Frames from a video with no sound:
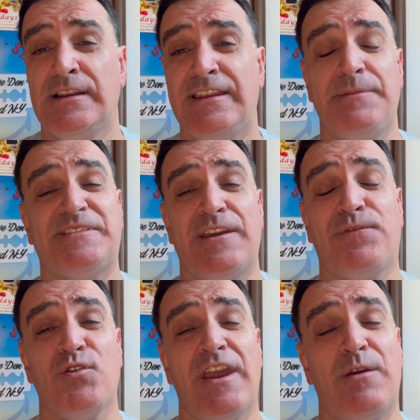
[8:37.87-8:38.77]
keepsake
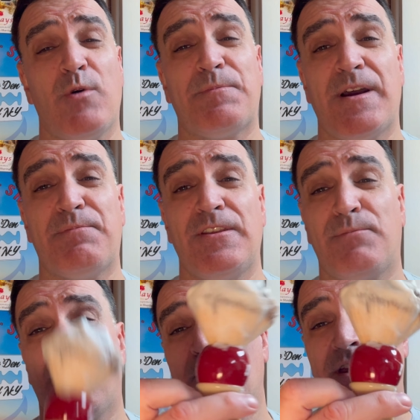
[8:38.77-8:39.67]
fruitcake whipped up in the
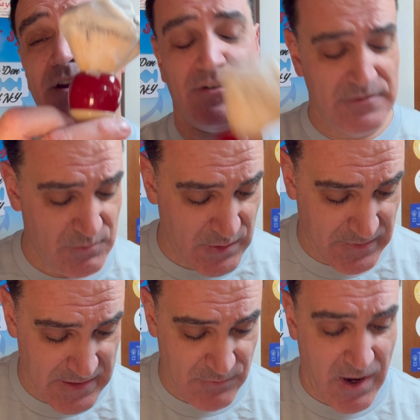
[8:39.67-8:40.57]
bowl here
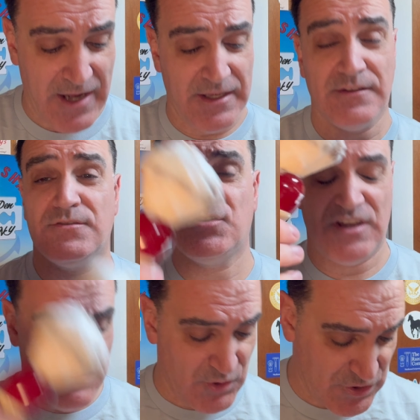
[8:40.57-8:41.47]
with the Rocket
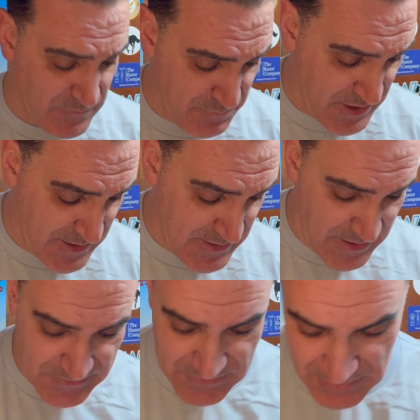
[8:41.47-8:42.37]
Shave Brush from PAA. So